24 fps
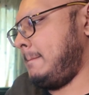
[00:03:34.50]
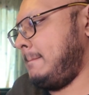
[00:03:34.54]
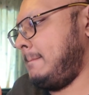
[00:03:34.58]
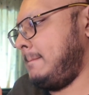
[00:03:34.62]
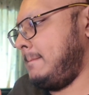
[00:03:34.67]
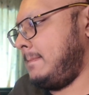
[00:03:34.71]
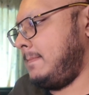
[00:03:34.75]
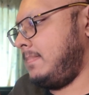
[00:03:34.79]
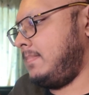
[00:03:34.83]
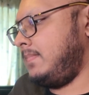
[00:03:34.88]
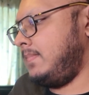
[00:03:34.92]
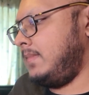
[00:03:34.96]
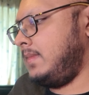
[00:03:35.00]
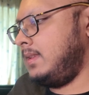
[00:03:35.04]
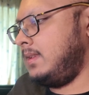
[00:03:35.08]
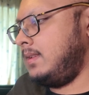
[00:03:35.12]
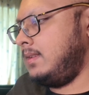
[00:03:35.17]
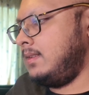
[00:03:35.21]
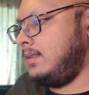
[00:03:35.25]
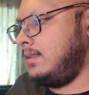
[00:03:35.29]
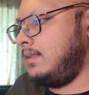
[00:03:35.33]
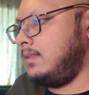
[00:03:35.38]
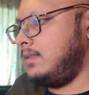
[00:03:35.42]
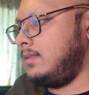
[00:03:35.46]

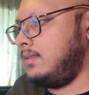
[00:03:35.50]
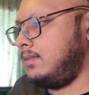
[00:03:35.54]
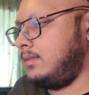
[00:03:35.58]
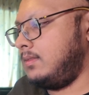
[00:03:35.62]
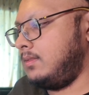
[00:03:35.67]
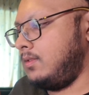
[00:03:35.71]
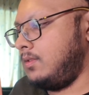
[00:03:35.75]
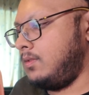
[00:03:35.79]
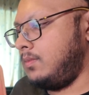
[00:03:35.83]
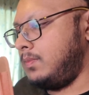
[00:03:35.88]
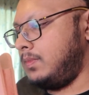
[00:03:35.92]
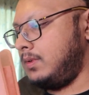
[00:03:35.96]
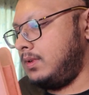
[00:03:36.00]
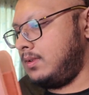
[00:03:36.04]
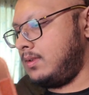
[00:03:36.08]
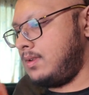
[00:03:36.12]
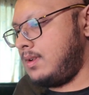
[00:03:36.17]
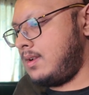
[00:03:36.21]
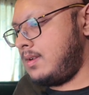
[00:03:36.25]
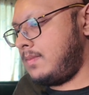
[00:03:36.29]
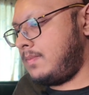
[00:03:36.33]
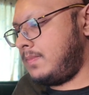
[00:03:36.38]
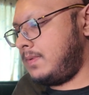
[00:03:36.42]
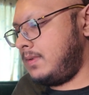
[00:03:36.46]
Open it
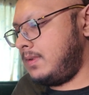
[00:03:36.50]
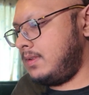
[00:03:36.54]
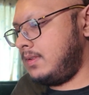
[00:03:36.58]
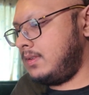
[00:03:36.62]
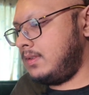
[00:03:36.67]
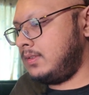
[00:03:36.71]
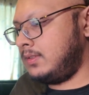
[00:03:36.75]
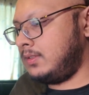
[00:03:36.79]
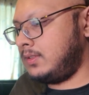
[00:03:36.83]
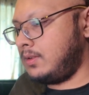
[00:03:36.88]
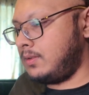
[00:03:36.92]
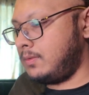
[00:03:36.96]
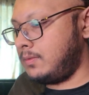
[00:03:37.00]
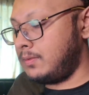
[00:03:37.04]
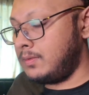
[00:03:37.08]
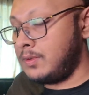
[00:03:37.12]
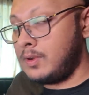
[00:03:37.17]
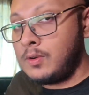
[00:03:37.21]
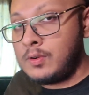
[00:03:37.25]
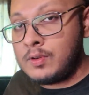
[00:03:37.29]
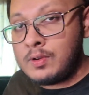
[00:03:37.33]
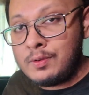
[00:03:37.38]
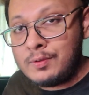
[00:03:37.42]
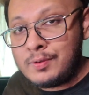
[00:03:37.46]
up. So
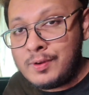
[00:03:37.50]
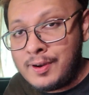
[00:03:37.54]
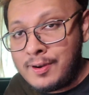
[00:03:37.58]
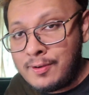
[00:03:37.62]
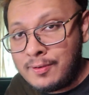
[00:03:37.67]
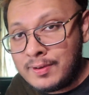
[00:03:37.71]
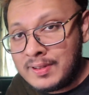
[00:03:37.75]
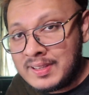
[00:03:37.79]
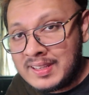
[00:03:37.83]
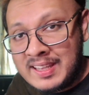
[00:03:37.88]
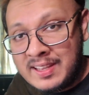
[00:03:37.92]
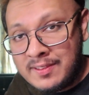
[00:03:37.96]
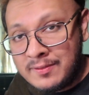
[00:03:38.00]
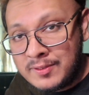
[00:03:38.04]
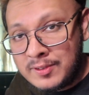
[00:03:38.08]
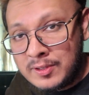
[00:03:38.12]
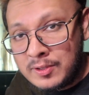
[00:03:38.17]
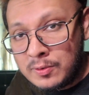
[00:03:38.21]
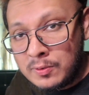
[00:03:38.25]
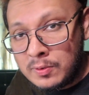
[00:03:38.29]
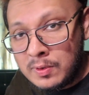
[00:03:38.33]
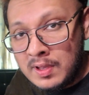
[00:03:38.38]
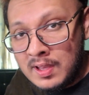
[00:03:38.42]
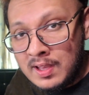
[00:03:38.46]
Doqo not only gives
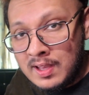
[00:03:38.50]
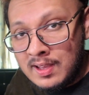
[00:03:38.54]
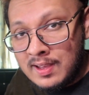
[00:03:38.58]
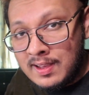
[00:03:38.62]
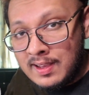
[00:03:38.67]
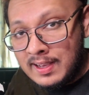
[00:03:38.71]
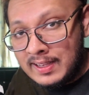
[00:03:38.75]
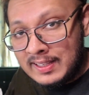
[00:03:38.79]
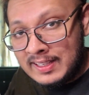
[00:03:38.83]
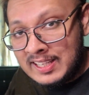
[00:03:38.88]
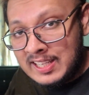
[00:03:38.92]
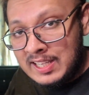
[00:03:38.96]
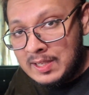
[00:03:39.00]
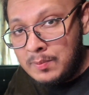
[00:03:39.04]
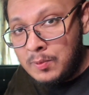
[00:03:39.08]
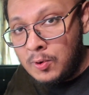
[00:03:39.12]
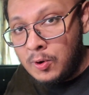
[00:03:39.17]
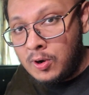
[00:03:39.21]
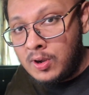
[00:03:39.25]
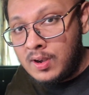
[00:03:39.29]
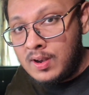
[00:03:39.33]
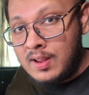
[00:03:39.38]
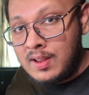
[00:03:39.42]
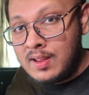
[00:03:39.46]
you a
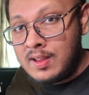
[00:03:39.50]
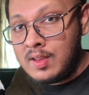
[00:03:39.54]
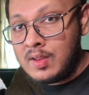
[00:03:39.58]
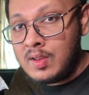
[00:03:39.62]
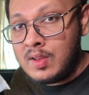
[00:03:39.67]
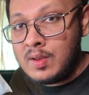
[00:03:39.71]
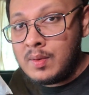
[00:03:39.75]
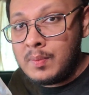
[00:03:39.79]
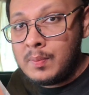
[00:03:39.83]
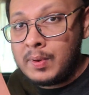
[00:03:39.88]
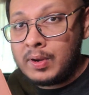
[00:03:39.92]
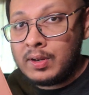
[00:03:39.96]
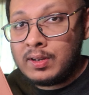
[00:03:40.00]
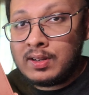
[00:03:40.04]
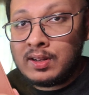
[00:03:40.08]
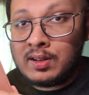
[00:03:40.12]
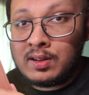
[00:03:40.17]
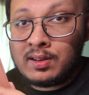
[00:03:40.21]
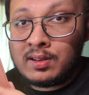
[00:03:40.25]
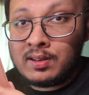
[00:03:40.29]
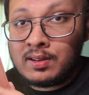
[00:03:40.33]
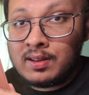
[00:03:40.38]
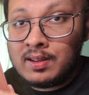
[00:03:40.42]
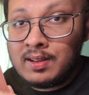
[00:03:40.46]
keyboard, but a
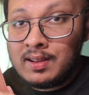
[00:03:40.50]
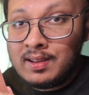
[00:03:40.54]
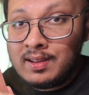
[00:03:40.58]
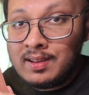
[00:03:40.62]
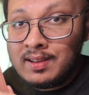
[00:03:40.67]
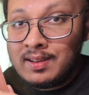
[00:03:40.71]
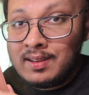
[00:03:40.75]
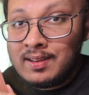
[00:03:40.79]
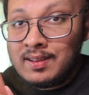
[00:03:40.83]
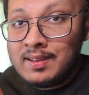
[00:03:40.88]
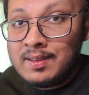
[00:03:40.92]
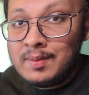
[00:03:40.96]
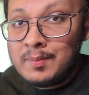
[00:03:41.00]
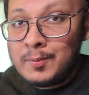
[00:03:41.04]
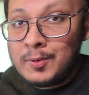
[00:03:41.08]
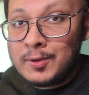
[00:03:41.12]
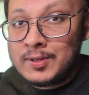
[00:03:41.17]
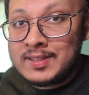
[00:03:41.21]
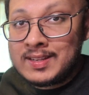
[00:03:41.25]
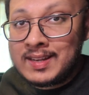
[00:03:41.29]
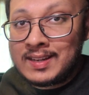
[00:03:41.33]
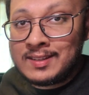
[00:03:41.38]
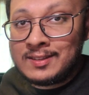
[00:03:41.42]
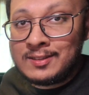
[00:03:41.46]
little
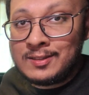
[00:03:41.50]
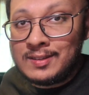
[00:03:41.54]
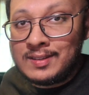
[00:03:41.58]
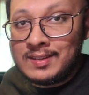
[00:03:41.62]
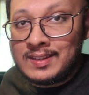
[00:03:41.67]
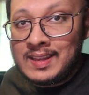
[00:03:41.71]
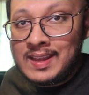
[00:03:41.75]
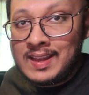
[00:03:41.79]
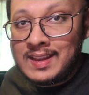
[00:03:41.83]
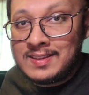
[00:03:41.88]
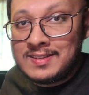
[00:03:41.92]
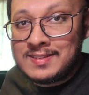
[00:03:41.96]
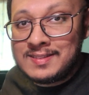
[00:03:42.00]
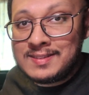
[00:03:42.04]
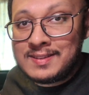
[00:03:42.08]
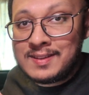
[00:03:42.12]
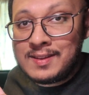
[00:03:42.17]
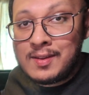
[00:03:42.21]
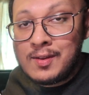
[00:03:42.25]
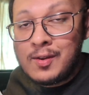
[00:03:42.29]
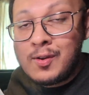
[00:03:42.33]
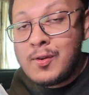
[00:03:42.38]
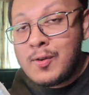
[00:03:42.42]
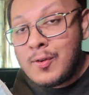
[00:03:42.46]
protection case
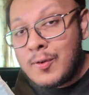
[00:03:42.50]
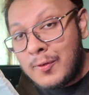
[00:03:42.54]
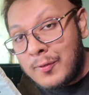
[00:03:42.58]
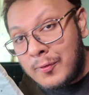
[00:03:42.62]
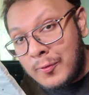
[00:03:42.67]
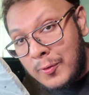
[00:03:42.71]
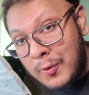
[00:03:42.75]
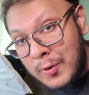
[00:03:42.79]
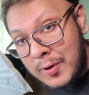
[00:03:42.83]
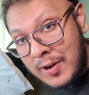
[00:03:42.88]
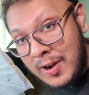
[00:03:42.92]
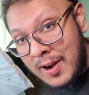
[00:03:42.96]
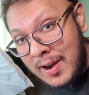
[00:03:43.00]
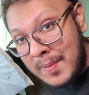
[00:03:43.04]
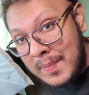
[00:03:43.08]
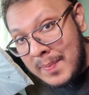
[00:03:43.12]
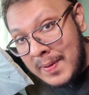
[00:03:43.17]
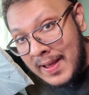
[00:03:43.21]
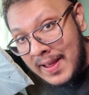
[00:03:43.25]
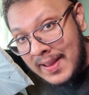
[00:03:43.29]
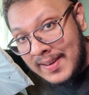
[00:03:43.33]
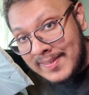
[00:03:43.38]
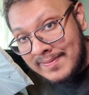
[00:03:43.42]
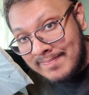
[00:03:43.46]
for your
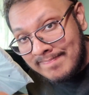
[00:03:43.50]
iPad.